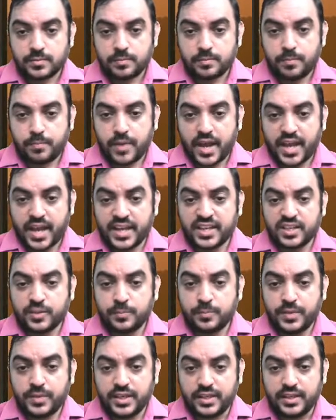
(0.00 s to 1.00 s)
Bank
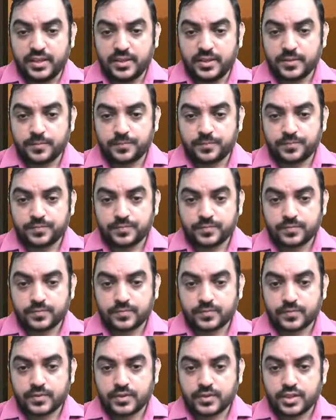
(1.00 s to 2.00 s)
B,
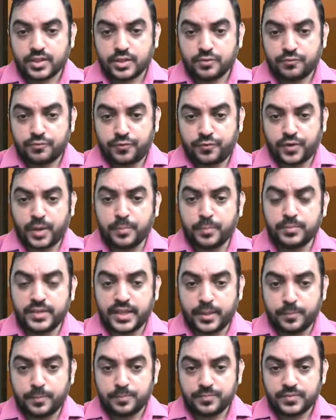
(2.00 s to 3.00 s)
from
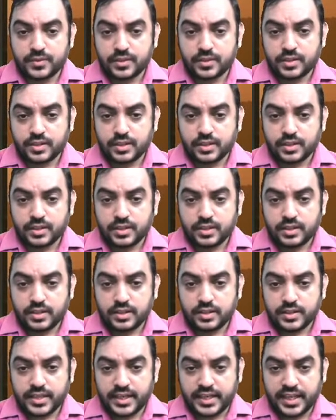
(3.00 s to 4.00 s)
them,
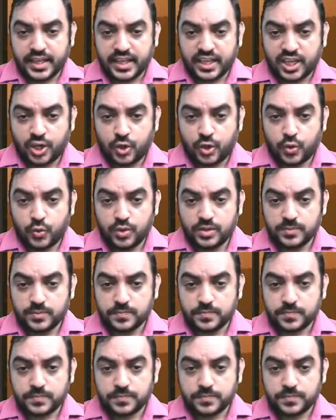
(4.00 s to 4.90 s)
they take a loan.